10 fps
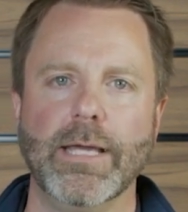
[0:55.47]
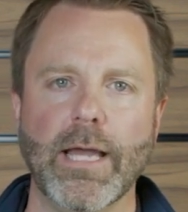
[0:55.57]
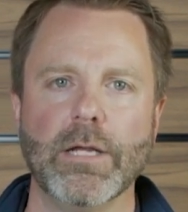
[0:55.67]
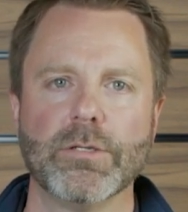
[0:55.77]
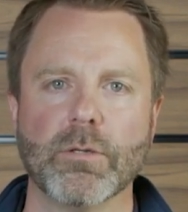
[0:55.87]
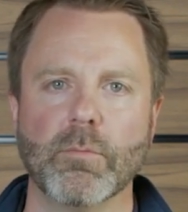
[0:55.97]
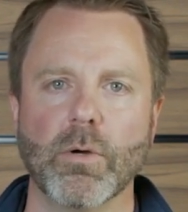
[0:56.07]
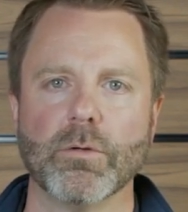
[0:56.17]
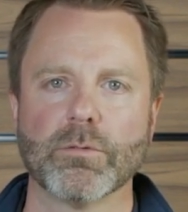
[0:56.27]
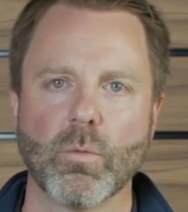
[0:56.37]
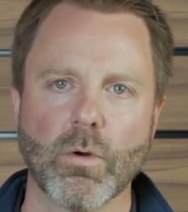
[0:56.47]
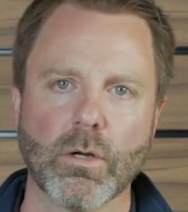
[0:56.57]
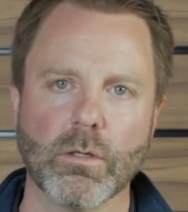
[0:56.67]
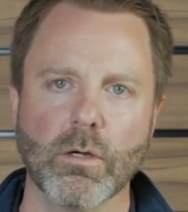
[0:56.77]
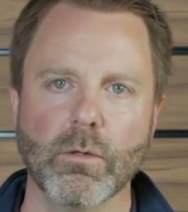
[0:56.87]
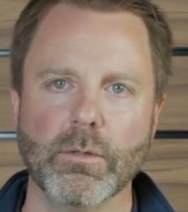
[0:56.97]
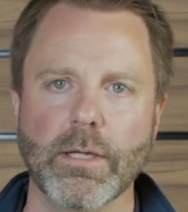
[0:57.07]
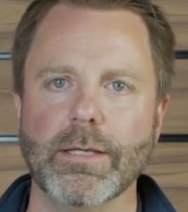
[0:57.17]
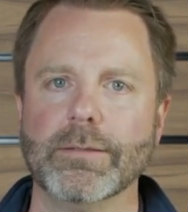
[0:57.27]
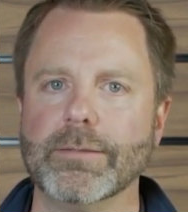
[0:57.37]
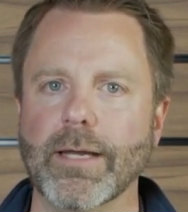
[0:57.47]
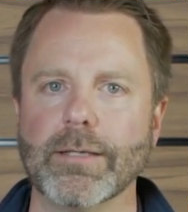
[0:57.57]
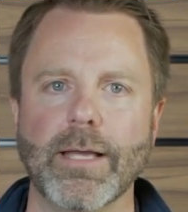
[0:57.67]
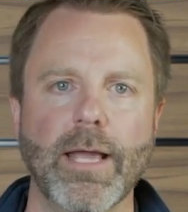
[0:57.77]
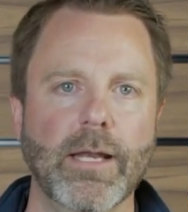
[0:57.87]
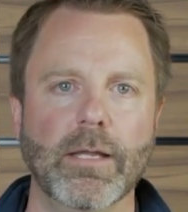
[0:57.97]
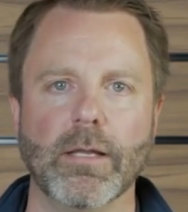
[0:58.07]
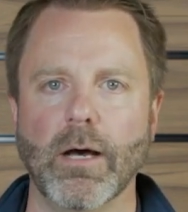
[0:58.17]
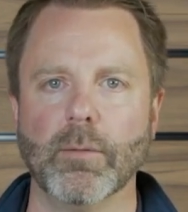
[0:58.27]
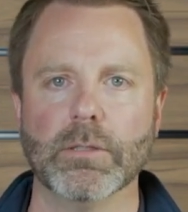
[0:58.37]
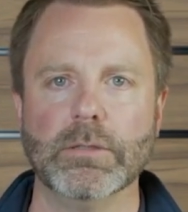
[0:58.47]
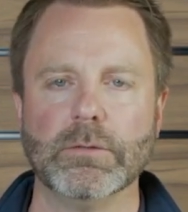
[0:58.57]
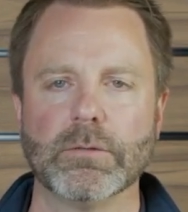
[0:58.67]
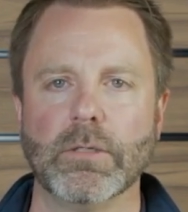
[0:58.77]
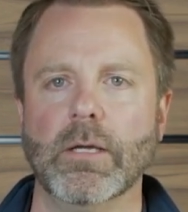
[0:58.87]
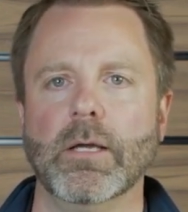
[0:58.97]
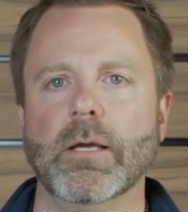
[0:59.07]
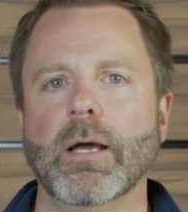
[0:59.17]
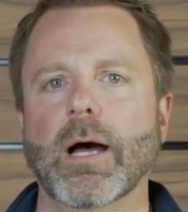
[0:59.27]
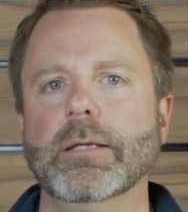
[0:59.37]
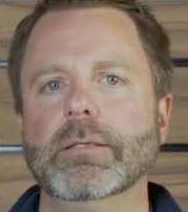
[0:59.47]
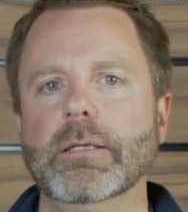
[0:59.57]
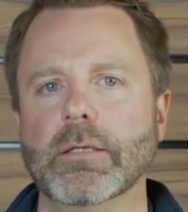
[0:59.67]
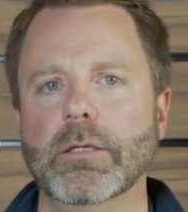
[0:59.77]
gauge the motor's workload and detect any anomalies. Ideally,